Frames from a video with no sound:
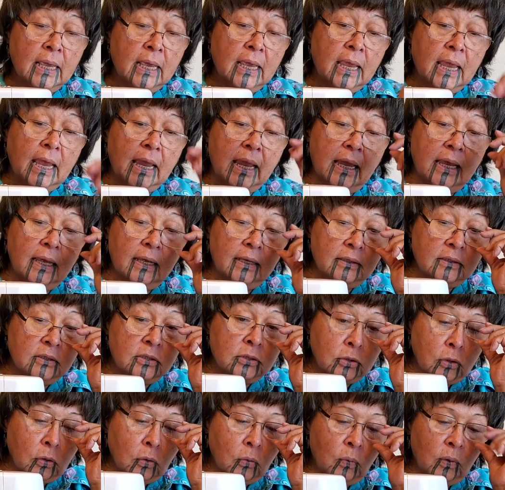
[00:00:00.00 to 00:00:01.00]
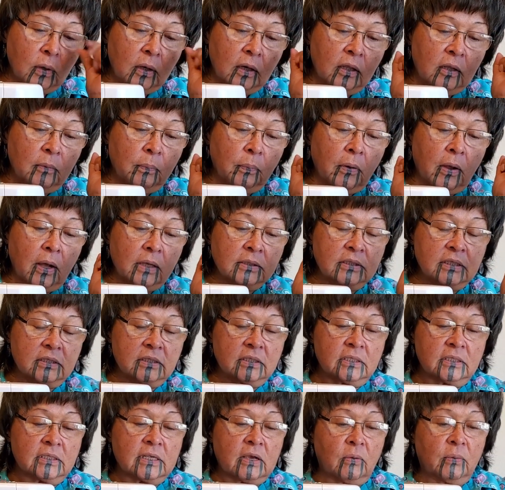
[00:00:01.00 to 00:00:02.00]
And so one of the
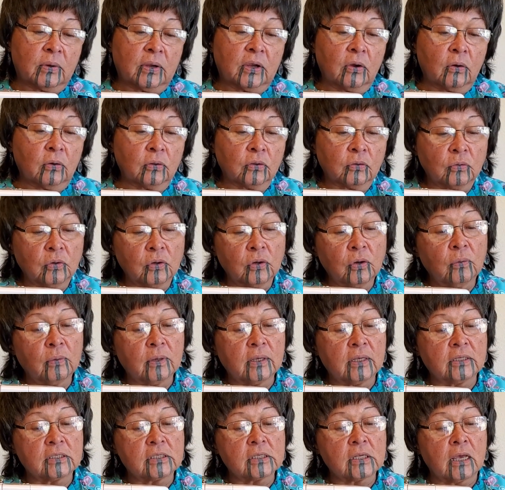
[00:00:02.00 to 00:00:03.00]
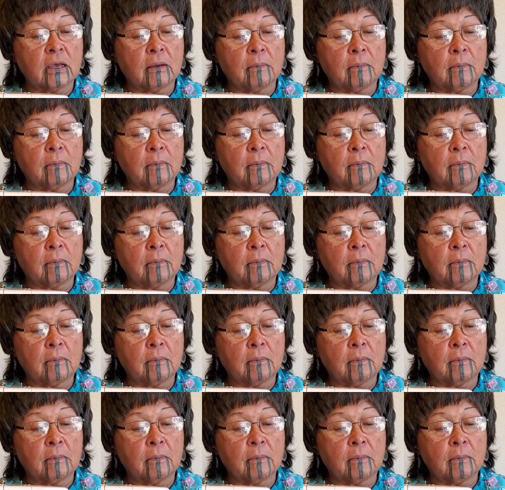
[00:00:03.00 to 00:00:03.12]
processes that we go through is